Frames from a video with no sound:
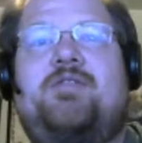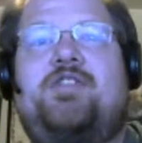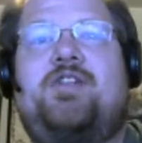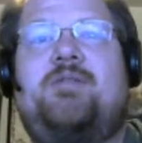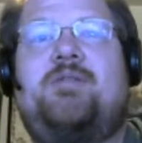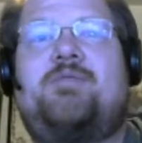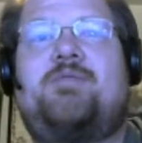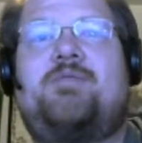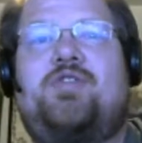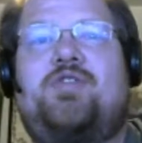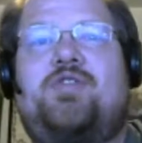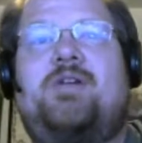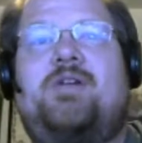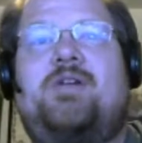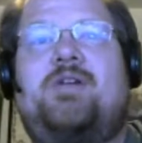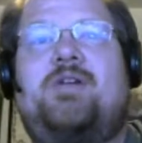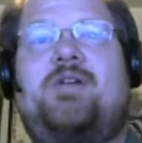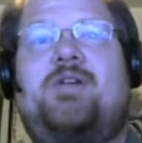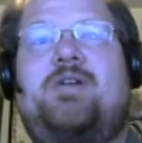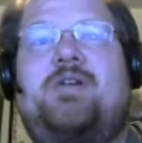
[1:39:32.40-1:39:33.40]
And so I'm
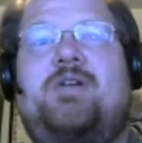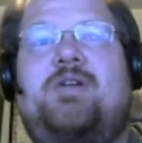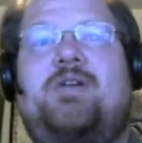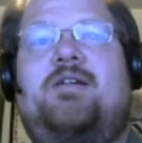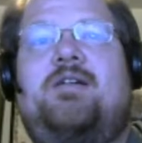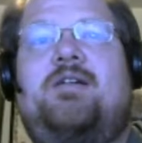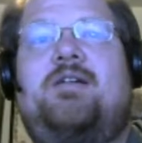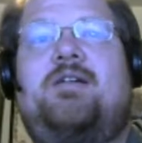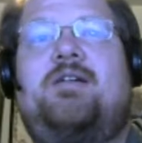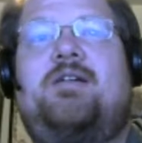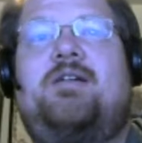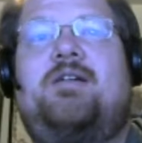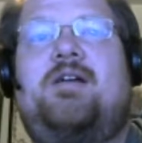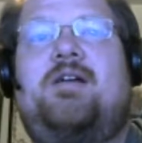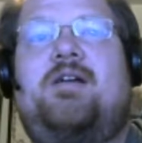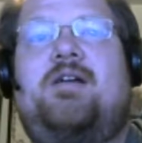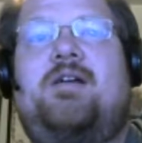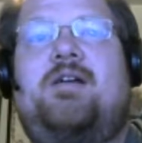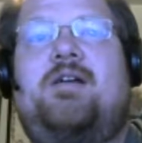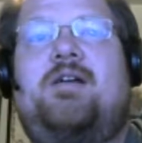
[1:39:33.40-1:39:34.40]
going to deal my damage. Now
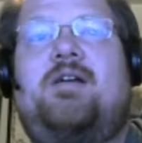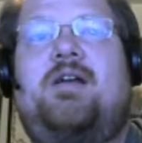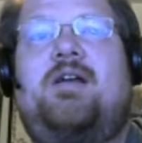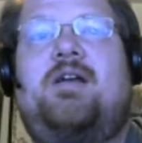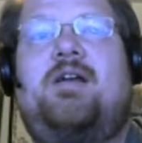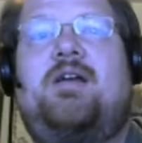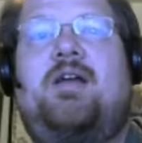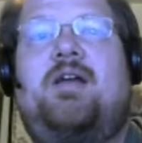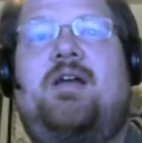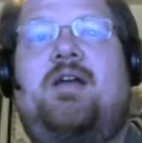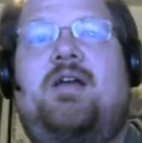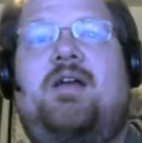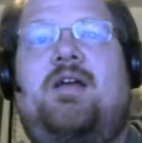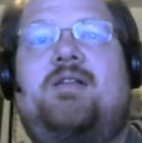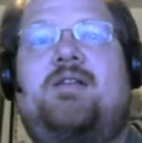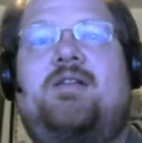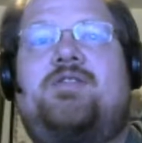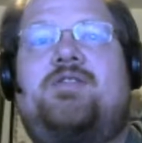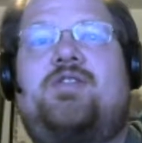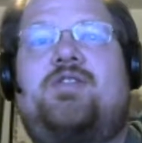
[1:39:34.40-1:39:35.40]
we need to take 1
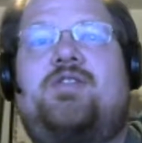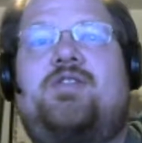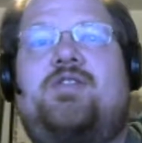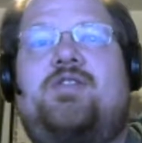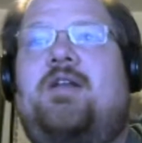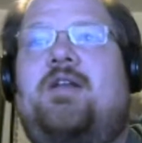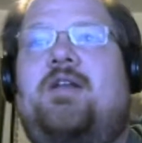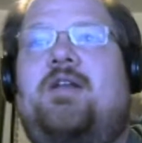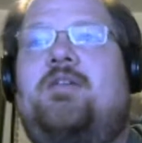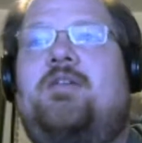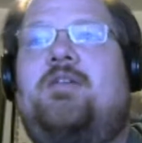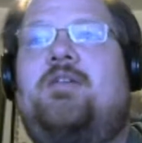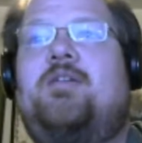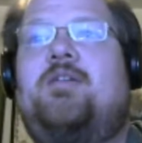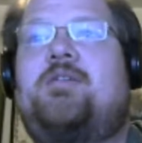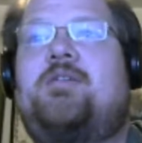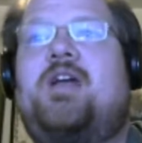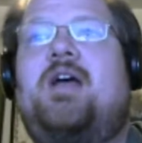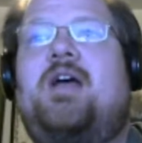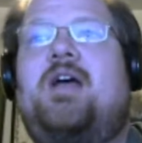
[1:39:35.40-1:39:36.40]
damage off of this
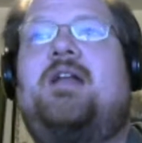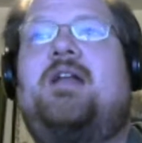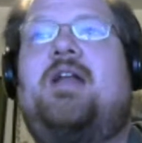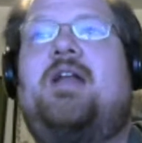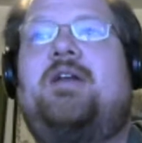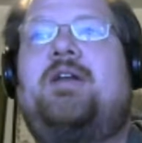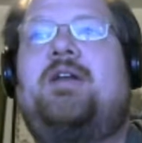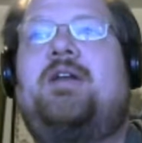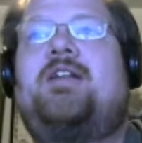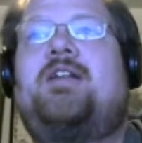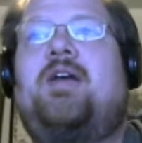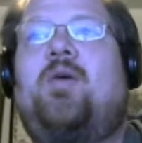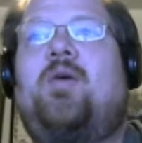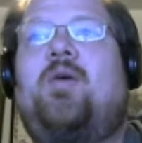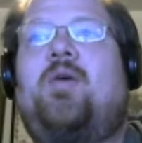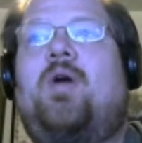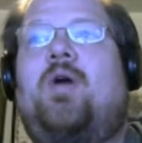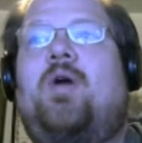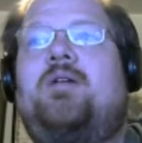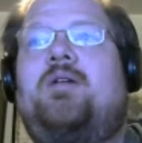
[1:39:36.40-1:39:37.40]
because I'm not
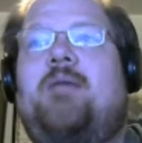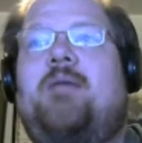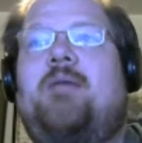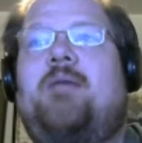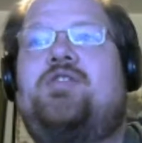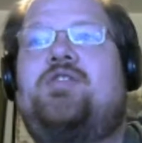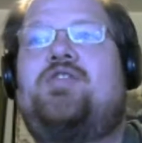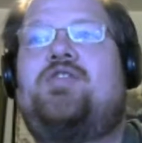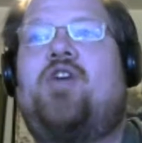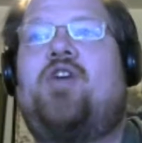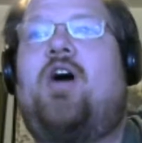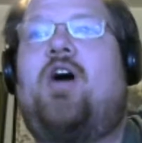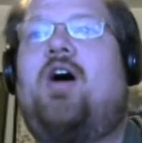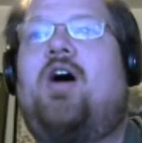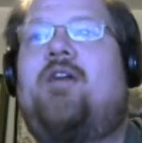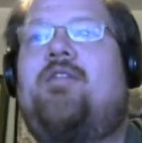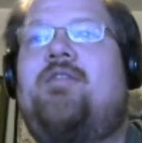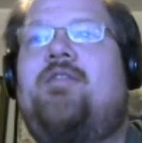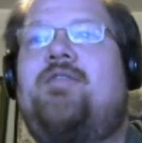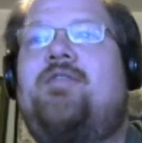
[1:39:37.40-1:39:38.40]
wielding.
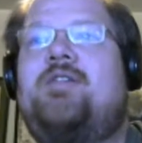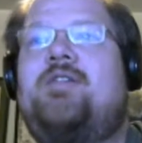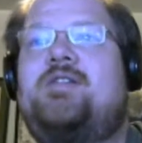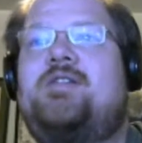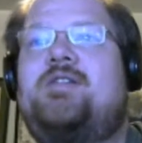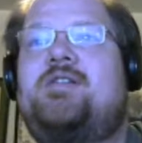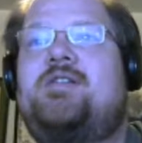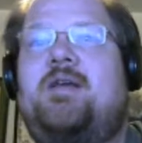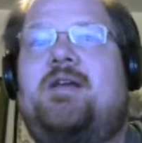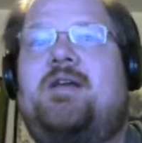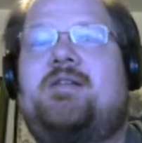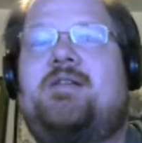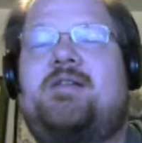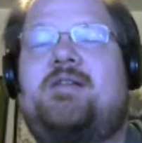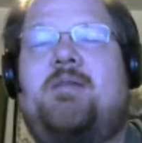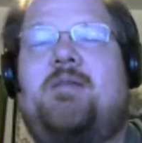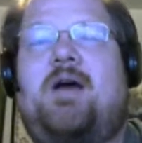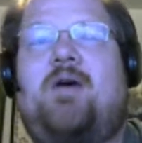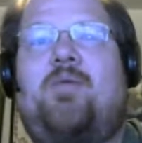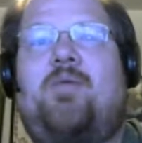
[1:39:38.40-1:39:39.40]
Actually,
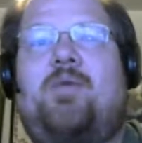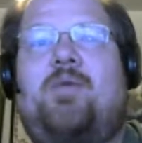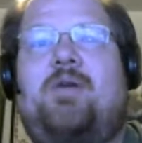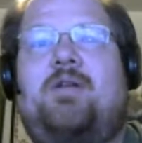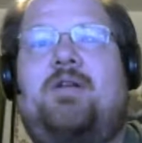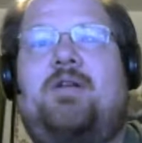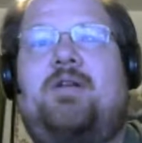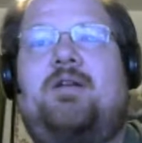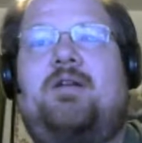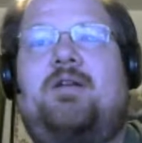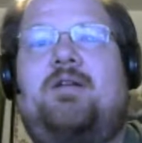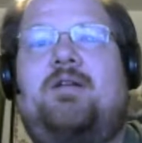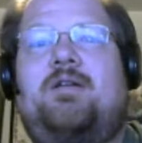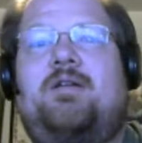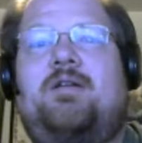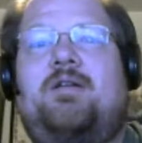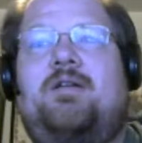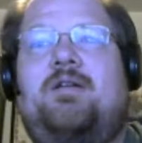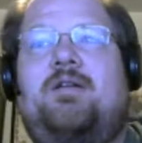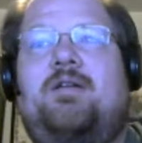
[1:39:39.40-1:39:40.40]
I'm going to just slash
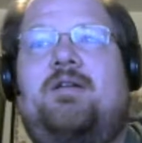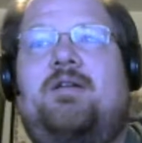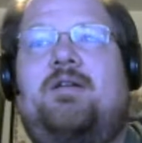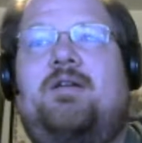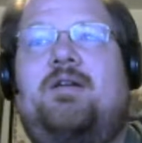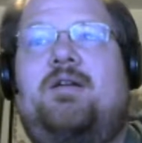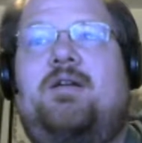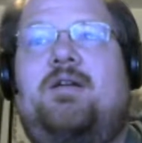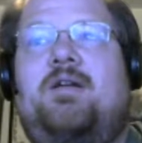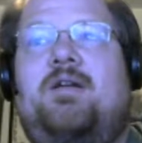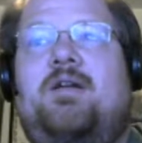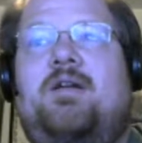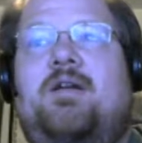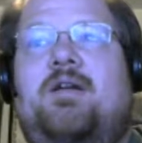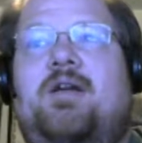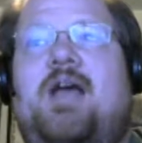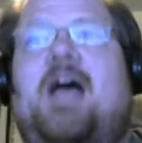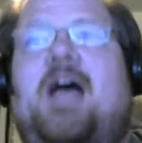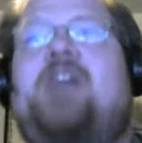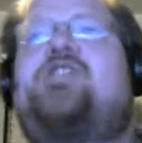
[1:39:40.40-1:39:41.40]
roll 1d10 because
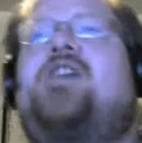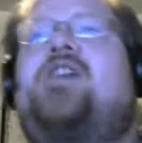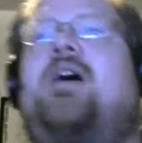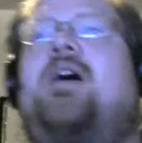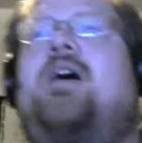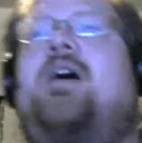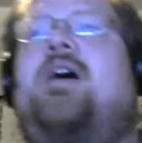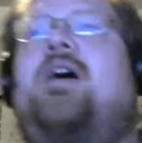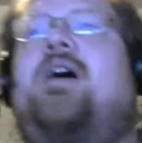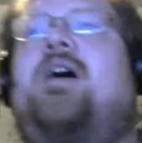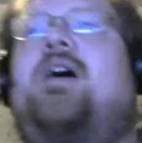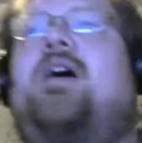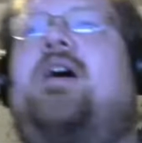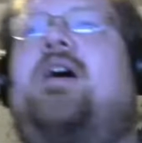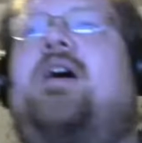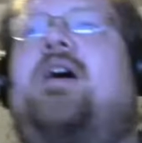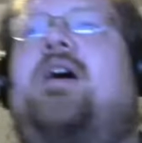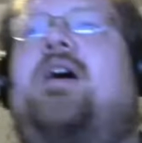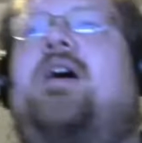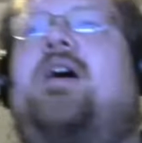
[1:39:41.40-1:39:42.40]
I don't get the +1
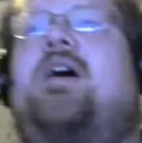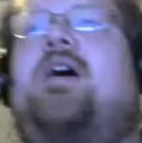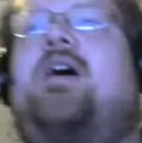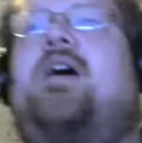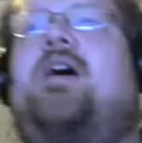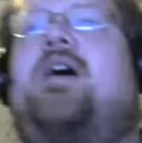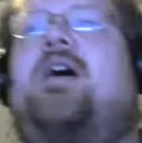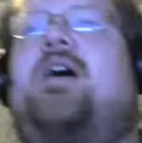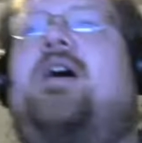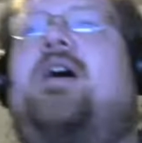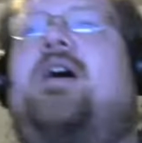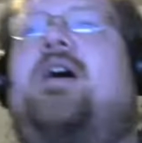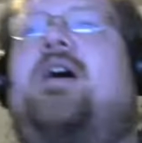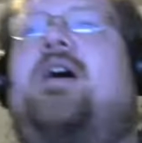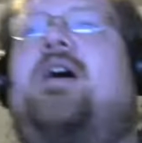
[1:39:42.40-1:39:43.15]
from my longsword.